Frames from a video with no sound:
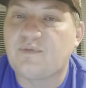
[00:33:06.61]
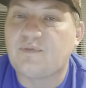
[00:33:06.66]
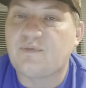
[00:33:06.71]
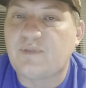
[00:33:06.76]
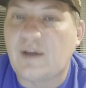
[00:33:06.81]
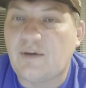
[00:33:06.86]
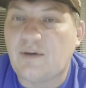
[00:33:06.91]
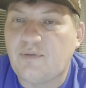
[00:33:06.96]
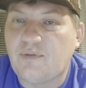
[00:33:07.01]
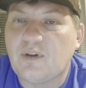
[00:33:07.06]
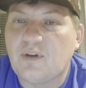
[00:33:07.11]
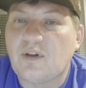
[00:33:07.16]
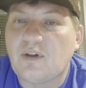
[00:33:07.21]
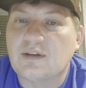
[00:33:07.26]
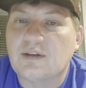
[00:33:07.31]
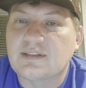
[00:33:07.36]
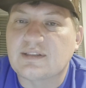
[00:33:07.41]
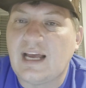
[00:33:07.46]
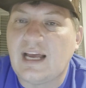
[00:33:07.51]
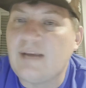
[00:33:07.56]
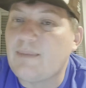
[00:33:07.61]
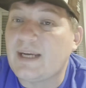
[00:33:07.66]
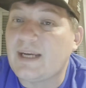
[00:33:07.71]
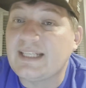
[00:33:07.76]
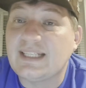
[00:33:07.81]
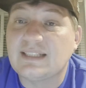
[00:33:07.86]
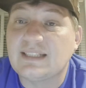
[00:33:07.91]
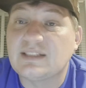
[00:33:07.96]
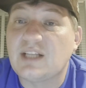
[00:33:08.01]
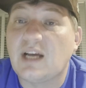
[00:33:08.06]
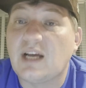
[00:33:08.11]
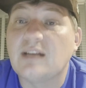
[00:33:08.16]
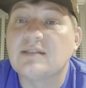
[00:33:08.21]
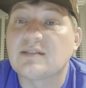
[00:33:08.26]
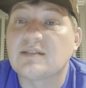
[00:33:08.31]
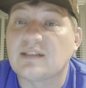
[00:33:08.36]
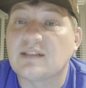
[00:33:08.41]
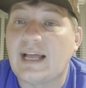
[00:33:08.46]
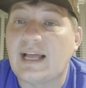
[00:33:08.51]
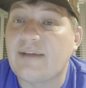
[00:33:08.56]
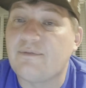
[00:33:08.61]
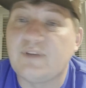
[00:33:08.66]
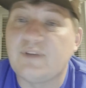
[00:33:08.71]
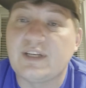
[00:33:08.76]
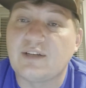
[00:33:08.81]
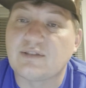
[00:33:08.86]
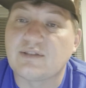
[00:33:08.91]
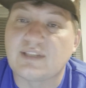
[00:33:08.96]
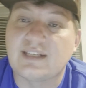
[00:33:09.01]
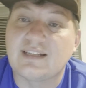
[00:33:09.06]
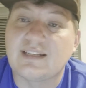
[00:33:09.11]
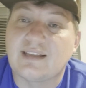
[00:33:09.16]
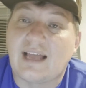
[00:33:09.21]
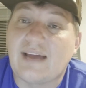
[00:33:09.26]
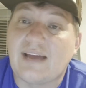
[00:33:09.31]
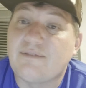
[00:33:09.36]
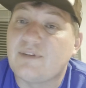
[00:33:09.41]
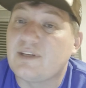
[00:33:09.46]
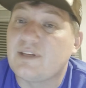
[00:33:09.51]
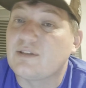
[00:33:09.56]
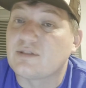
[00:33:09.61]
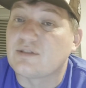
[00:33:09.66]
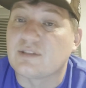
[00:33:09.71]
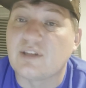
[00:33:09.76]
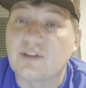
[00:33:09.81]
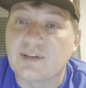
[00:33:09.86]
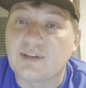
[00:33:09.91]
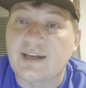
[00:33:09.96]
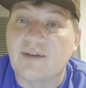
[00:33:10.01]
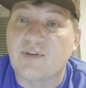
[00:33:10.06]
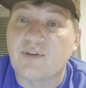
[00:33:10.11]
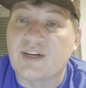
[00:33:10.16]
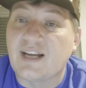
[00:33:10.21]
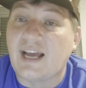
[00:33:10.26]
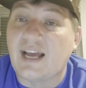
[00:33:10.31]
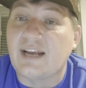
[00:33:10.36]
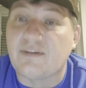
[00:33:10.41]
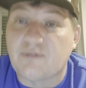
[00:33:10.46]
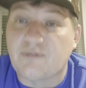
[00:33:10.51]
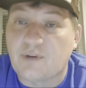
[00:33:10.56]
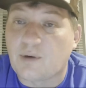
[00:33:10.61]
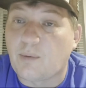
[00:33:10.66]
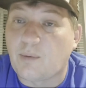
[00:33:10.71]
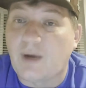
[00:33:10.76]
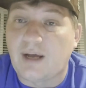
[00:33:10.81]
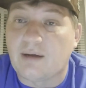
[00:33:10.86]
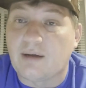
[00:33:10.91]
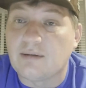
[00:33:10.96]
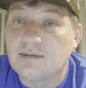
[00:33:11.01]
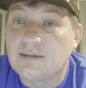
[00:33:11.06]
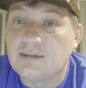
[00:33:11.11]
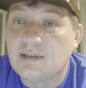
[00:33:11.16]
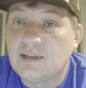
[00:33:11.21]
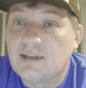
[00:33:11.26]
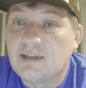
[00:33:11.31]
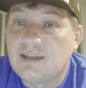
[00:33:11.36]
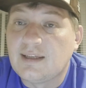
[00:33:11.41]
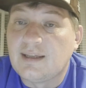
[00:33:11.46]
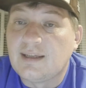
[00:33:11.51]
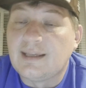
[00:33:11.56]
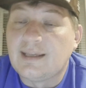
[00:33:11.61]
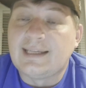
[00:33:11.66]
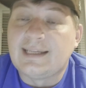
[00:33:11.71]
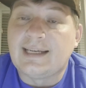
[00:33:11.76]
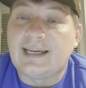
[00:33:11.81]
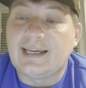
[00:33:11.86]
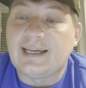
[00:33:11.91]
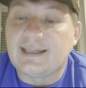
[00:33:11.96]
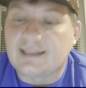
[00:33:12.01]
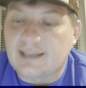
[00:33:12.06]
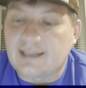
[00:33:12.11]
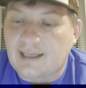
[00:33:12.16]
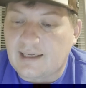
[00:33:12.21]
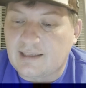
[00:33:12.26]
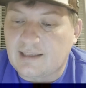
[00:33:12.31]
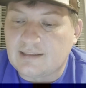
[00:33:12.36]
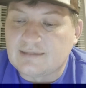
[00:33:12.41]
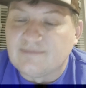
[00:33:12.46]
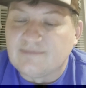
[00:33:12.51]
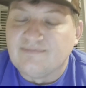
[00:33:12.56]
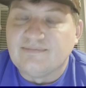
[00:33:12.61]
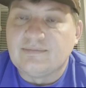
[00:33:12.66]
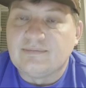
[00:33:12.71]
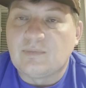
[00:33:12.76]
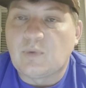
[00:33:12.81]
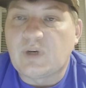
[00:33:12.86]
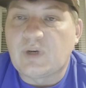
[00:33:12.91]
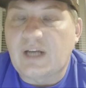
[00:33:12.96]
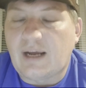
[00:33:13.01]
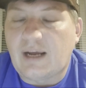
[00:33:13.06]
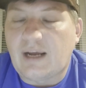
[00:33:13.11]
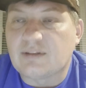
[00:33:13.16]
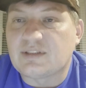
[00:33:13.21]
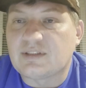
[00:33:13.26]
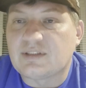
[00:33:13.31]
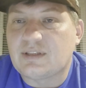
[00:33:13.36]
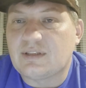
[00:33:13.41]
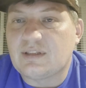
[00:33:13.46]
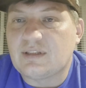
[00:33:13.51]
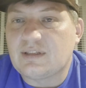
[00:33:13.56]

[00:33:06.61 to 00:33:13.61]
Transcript: There for a long time, I did tons of live videos. I did live videos nearly every night for a while. And when I was,